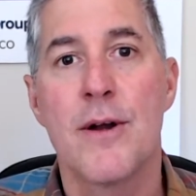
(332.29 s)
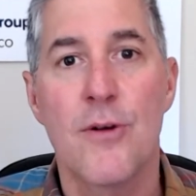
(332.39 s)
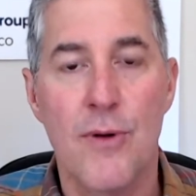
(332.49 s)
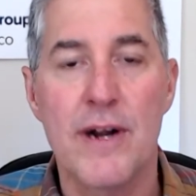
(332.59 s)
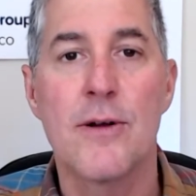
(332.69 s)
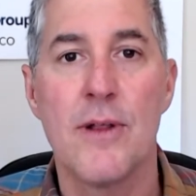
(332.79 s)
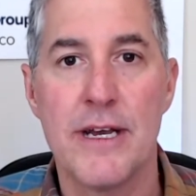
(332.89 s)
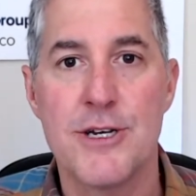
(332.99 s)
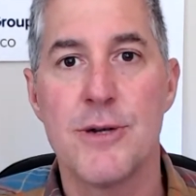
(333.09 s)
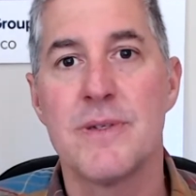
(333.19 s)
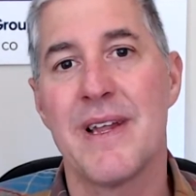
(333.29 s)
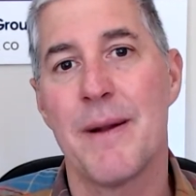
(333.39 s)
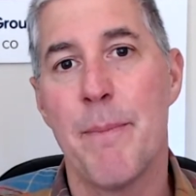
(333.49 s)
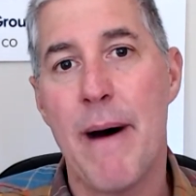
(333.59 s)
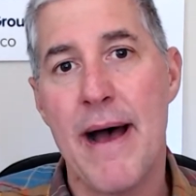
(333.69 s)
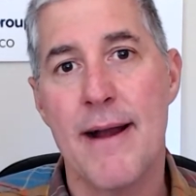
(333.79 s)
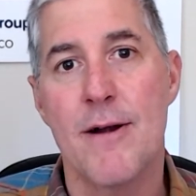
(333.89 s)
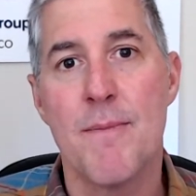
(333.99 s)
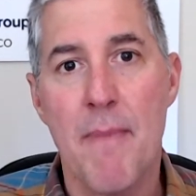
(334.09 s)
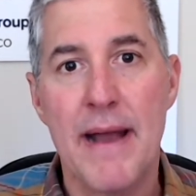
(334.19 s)
critical issues that a
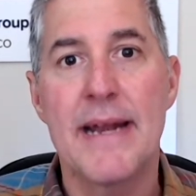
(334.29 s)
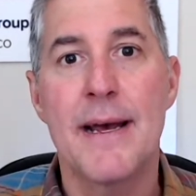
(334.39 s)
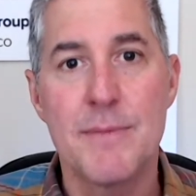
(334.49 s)
buyer might